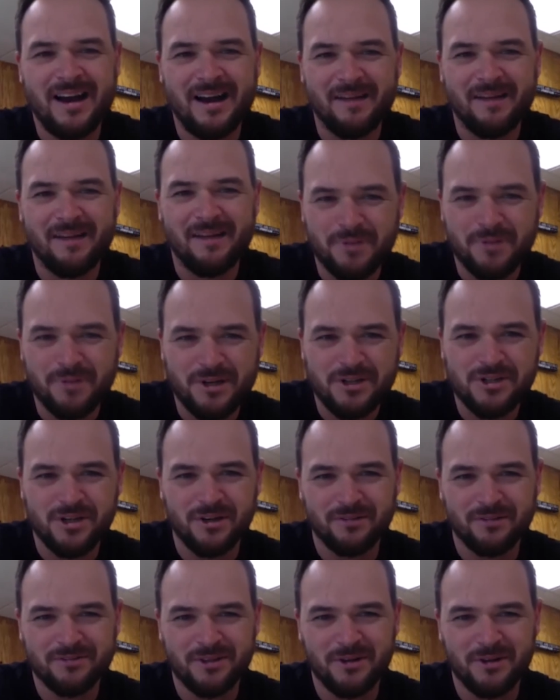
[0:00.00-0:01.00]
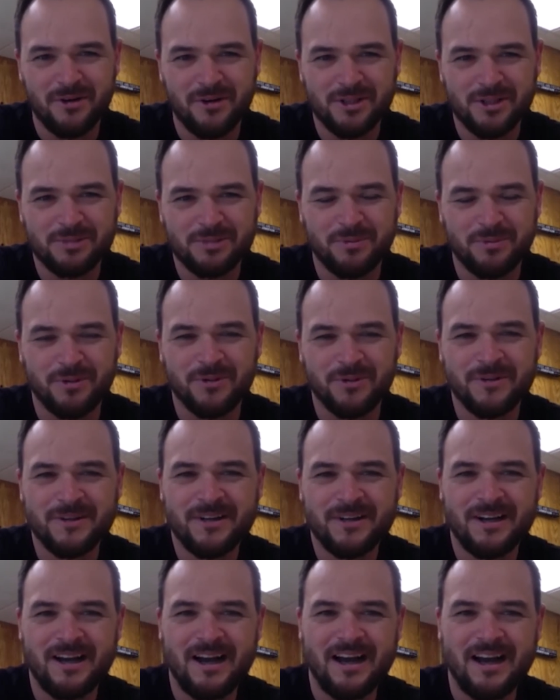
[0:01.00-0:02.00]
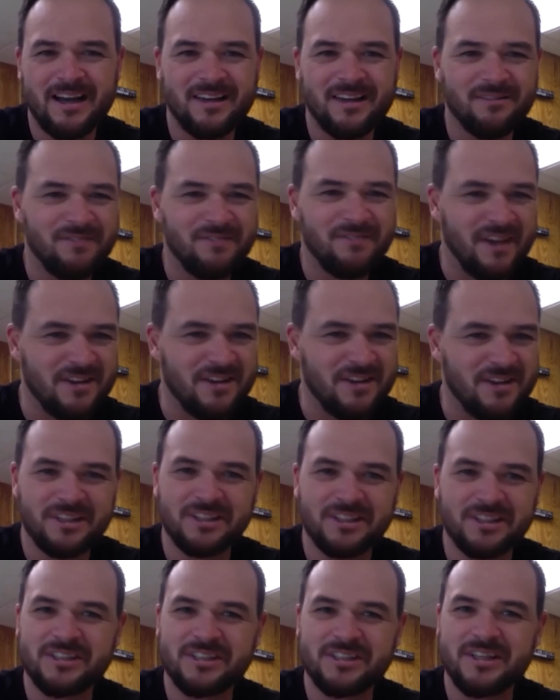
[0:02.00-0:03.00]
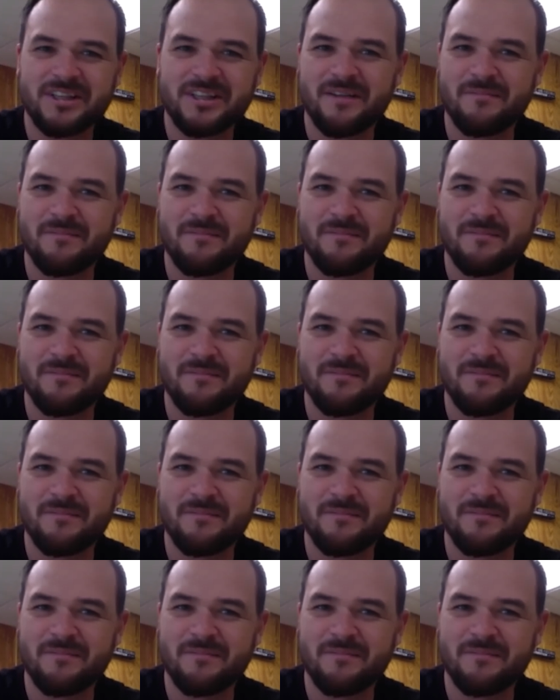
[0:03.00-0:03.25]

preacher of the gospel, evangelist,